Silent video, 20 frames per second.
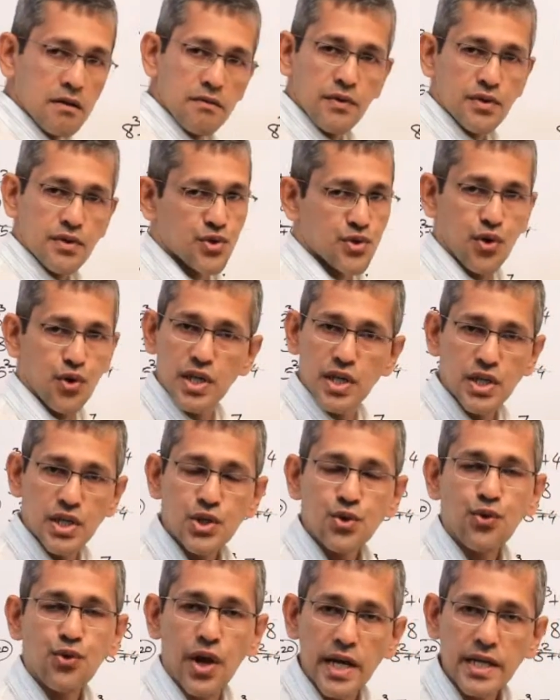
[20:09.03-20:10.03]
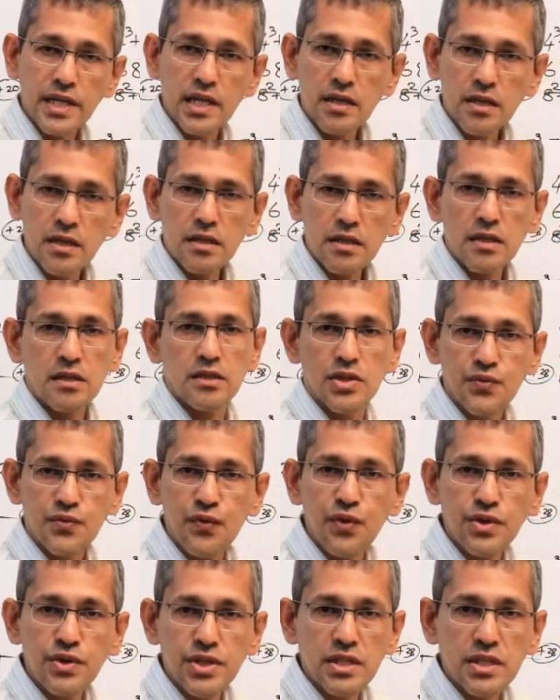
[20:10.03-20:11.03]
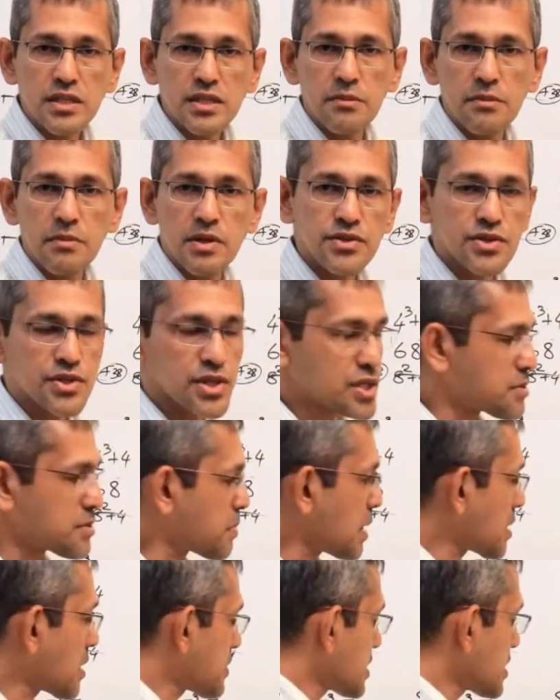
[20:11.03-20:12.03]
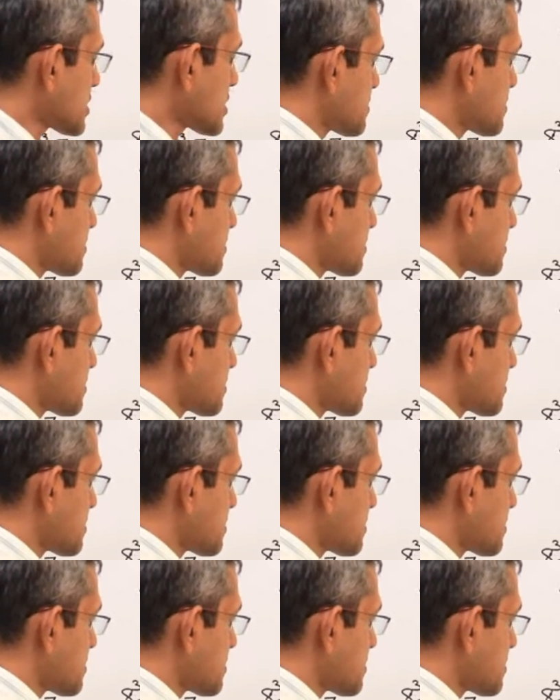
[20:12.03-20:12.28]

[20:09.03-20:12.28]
there's no need to write it. This is for just demonstration purpose.